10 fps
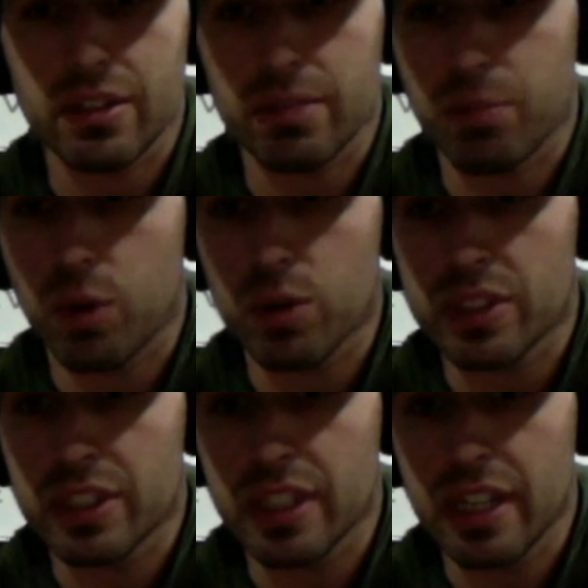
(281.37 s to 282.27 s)
most of
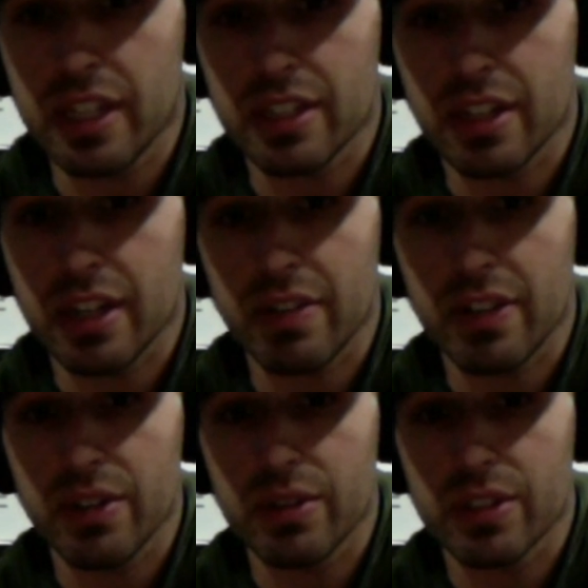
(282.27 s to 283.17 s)
these kids aren't even
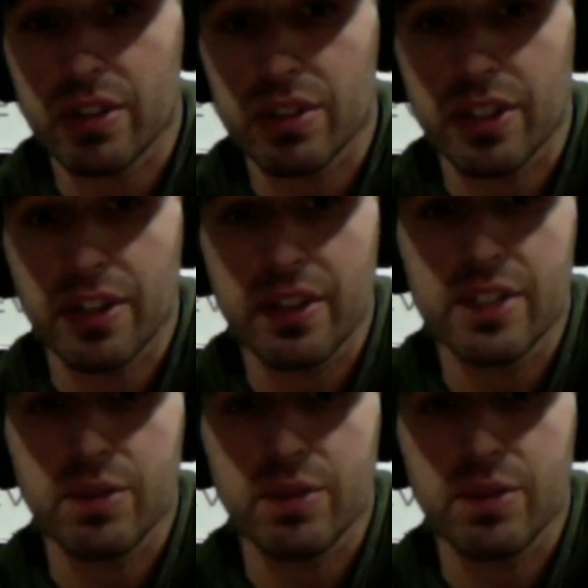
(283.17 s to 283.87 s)
using those degrees,